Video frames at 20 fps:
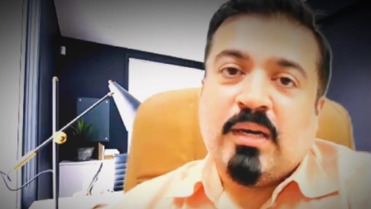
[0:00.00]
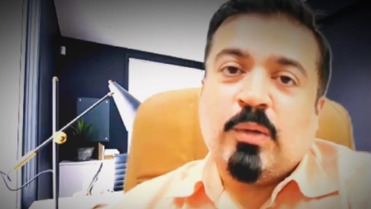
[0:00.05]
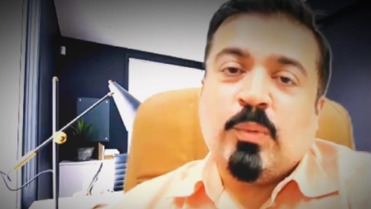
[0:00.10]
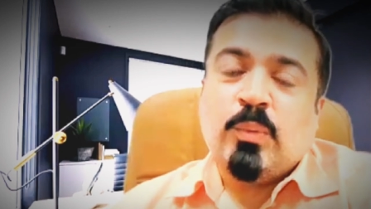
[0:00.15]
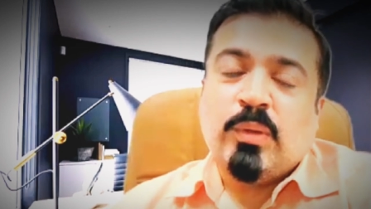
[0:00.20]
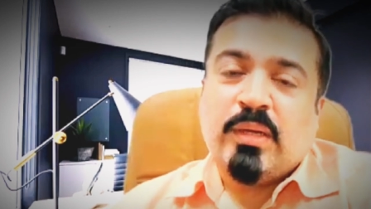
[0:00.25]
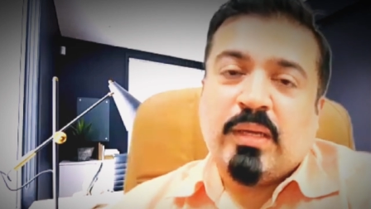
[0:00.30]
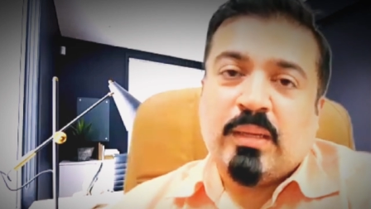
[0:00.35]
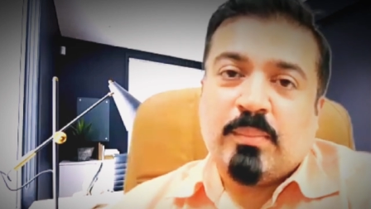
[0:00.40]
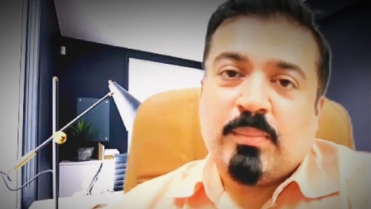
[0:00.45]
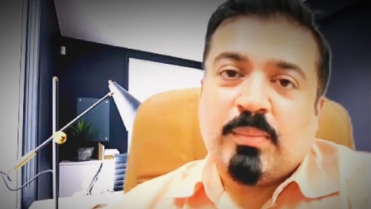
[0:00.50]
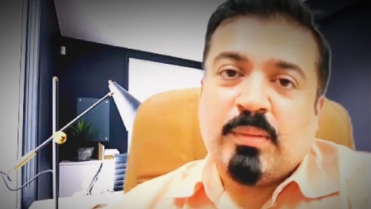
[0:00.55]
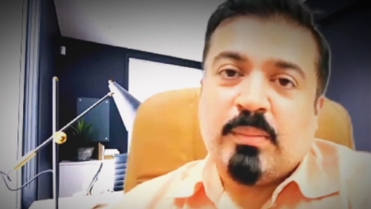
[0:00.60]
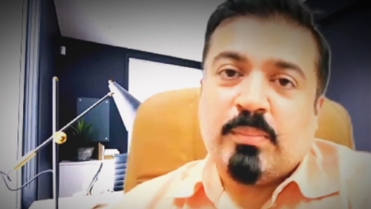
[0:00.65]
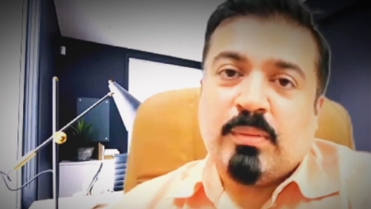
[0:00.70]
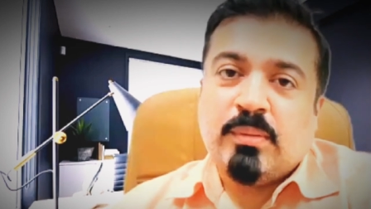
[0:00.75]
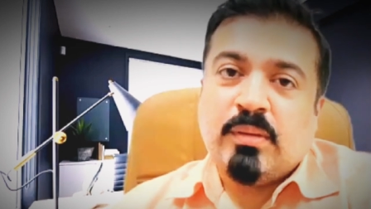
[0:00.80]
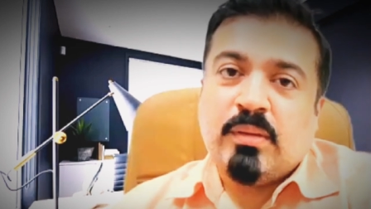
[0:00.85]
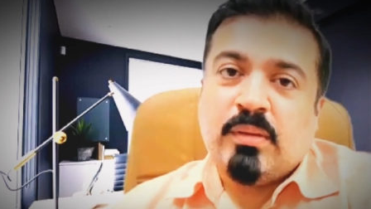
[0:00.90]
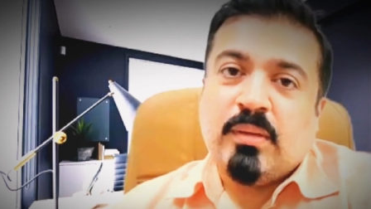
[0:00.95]
hardworking
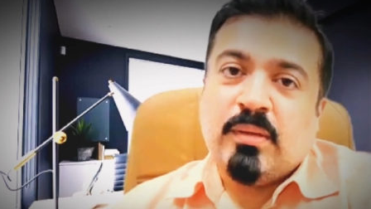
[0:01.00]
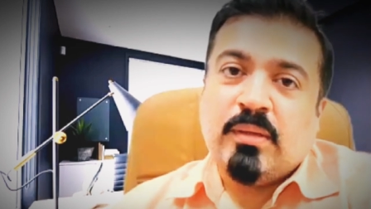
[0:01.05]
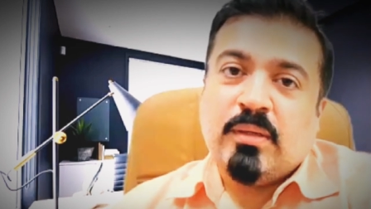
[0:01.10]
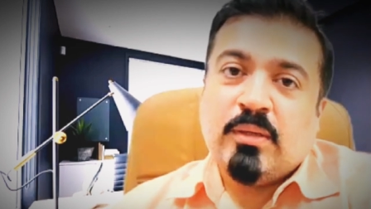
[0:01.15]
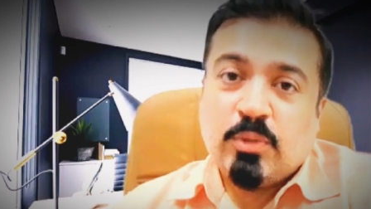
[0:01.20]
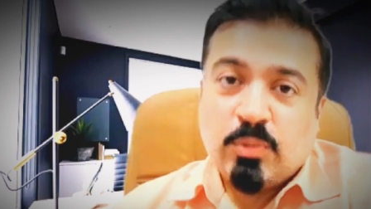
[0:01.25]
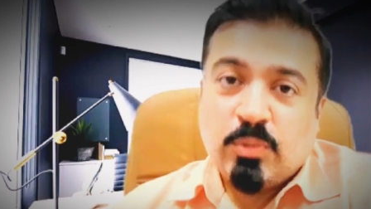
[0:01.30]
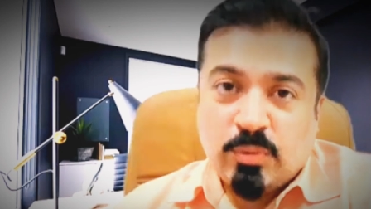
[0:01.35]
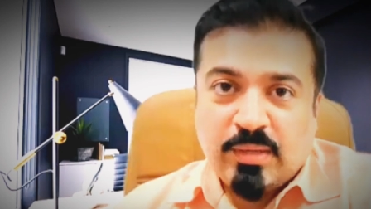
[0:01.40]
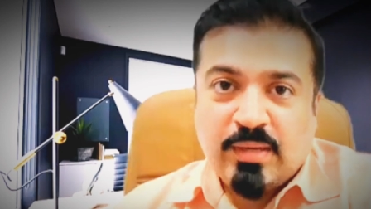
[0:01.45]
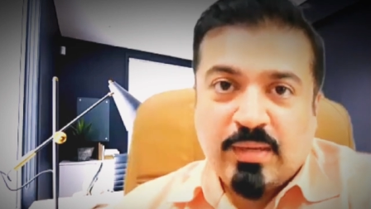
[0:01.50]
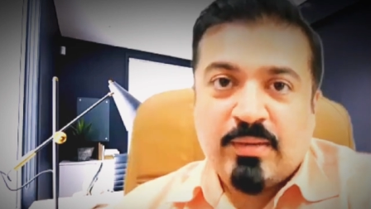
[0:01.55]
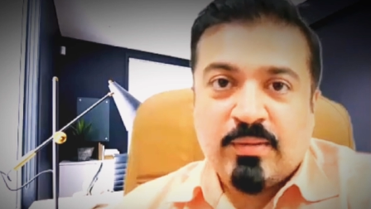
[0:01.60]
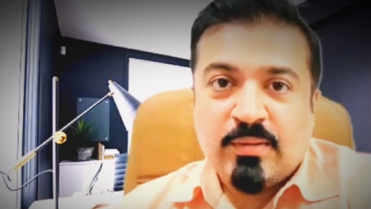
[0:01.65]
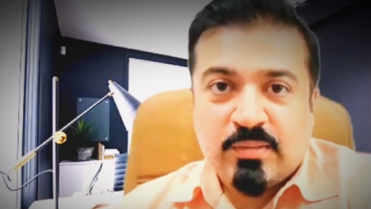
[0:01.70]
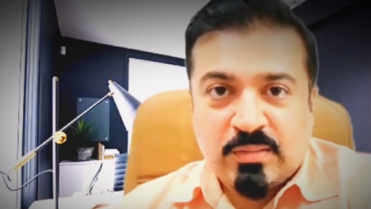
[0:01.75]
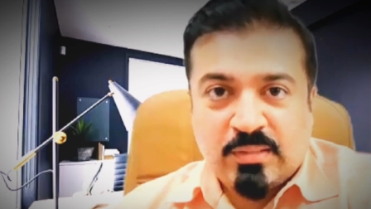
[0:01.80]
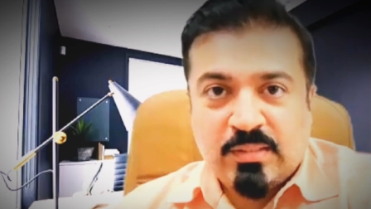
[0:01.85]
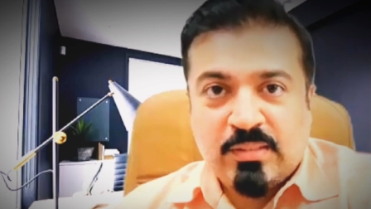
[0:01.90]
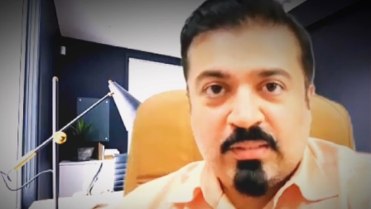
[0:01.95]
people don't
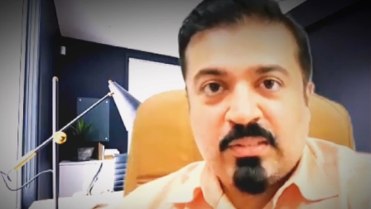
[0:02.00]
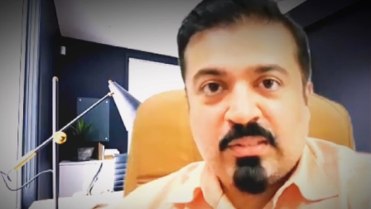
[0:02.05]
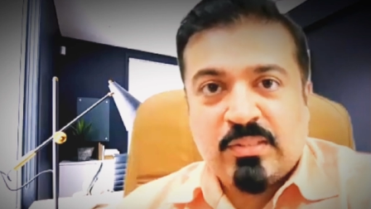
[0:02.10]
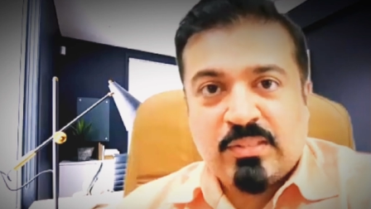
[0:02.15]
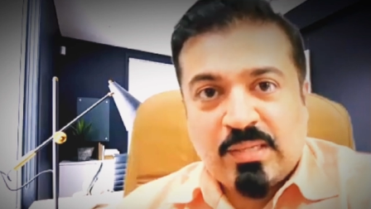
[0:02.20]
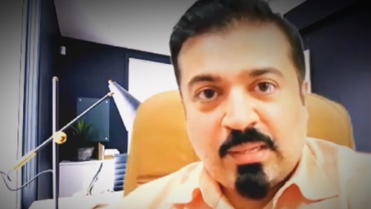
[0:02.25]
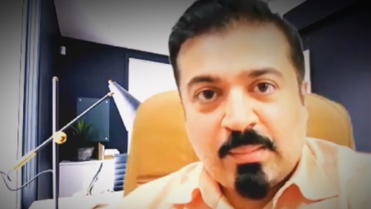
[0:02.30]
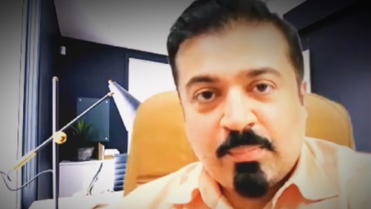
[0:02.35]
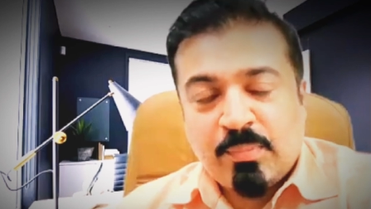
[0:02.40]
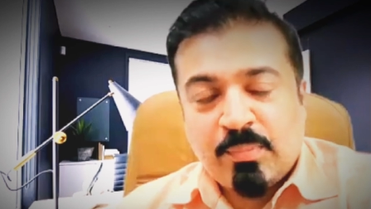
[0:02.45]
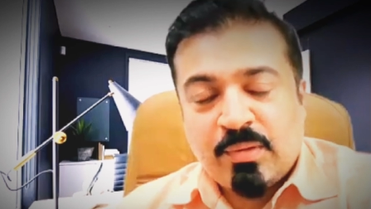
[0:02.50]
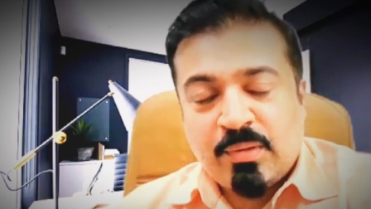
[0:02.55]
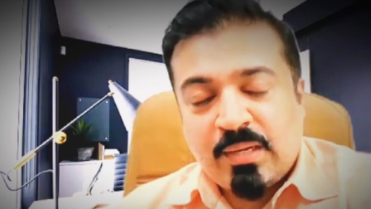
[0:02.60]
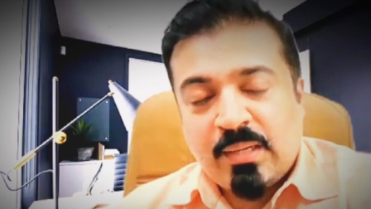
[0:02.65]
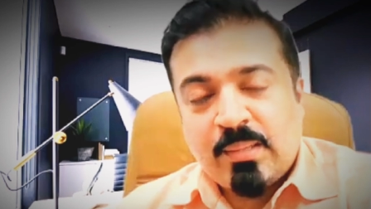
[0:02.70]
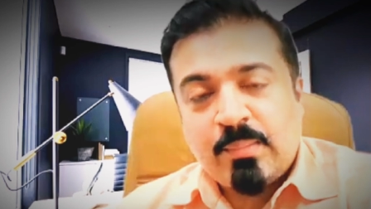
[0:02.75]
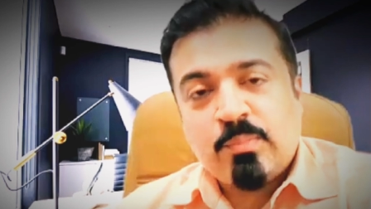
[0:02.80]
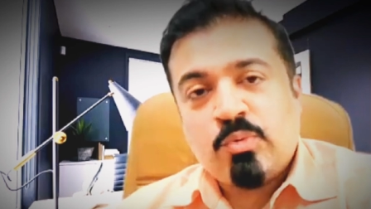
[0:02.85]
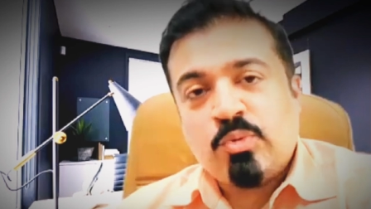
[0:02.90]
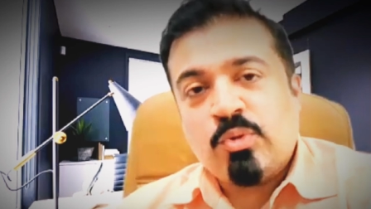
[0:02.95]
get results
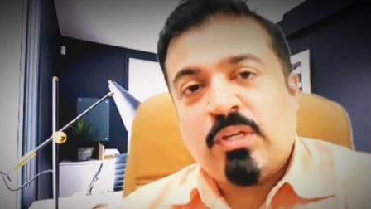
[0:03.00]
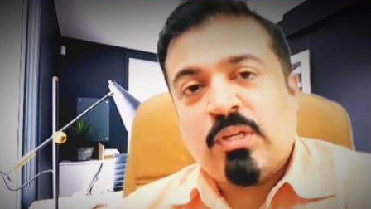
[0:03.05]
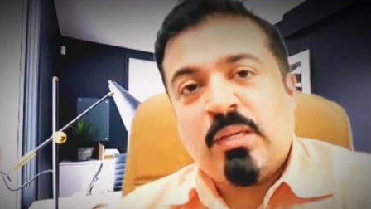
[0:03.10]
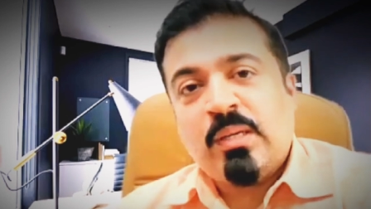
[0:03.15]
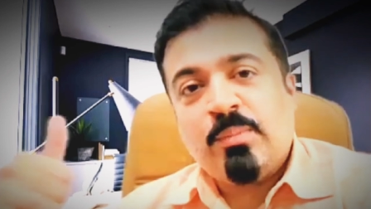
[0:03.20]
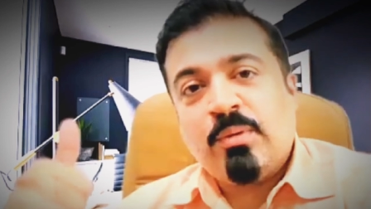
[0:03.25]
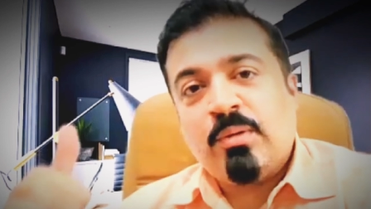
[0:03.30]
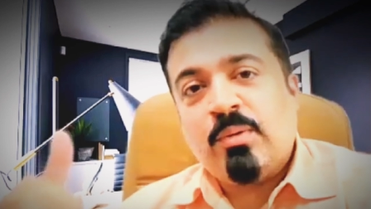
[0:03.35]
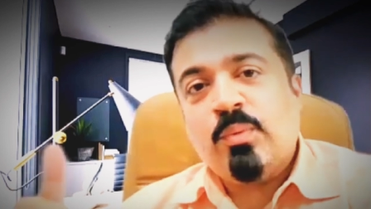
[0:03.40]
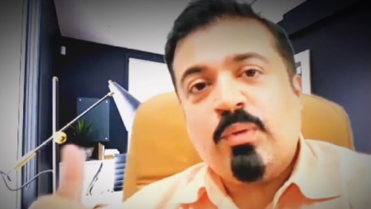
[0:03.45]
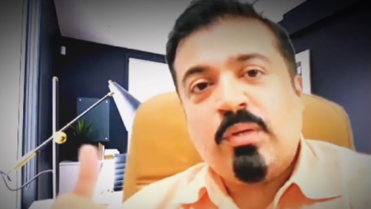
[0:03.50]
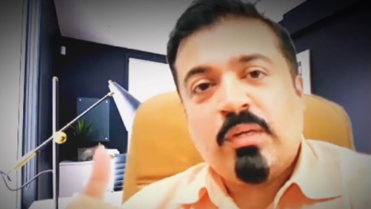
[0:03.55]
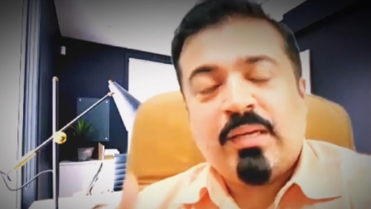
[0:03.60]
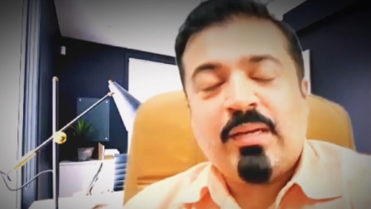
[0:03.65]
sometimes so keep on